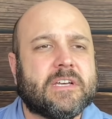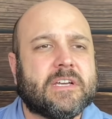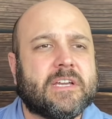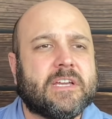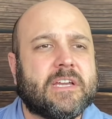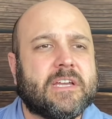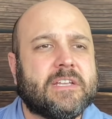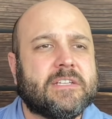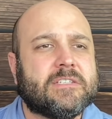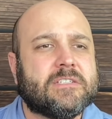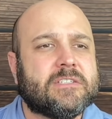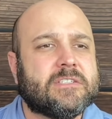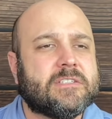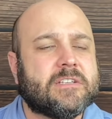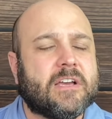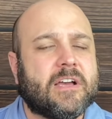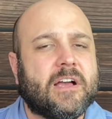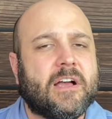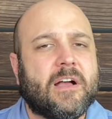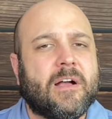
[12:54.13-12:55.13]

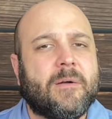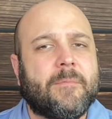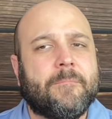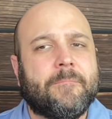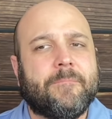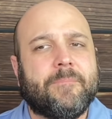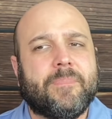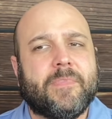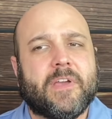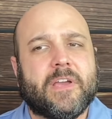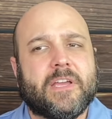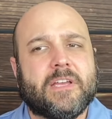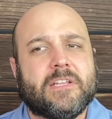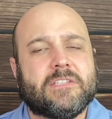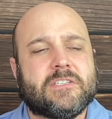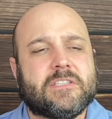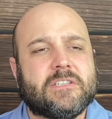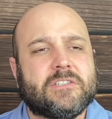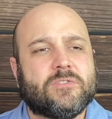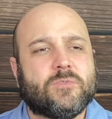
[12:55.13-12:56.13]
against
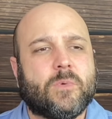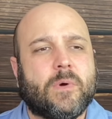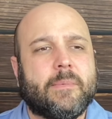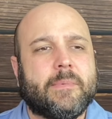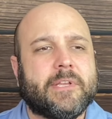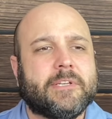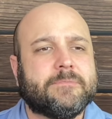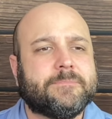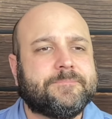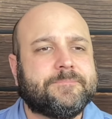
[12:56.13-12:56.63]
this woman.